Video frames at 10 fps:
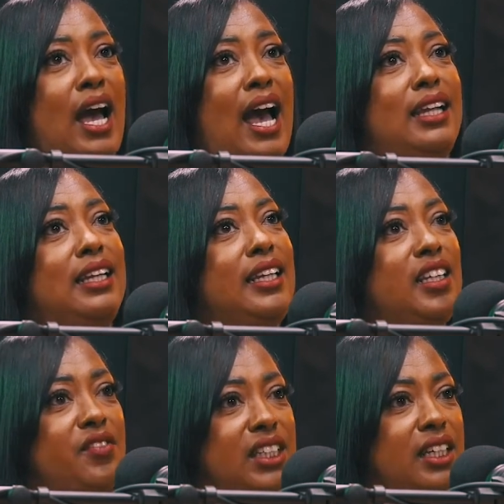I
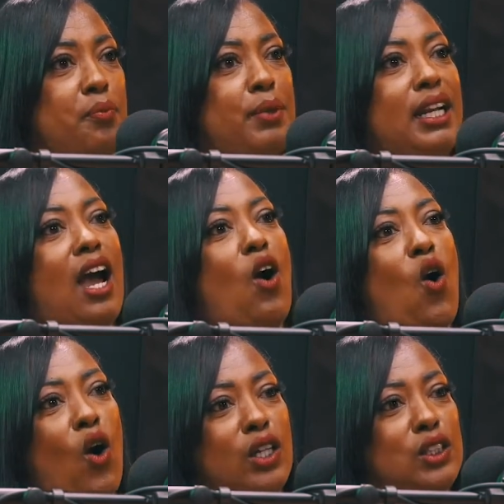lived it, but I
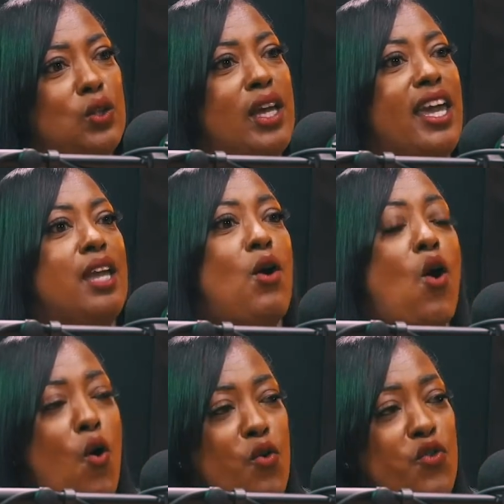also came
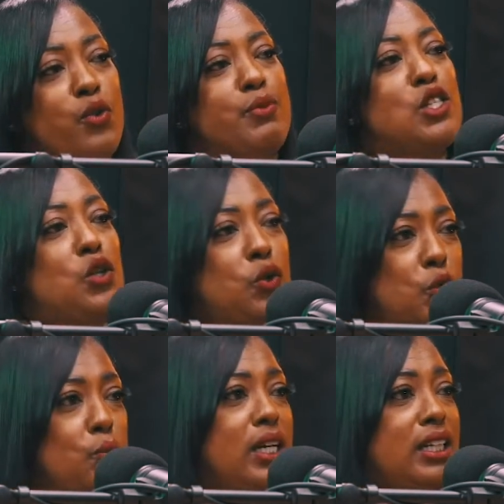home from
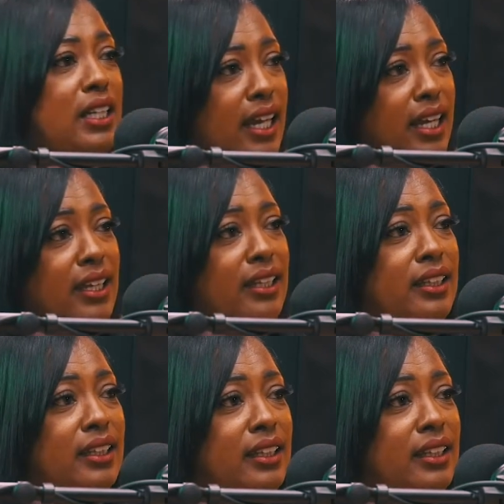school one day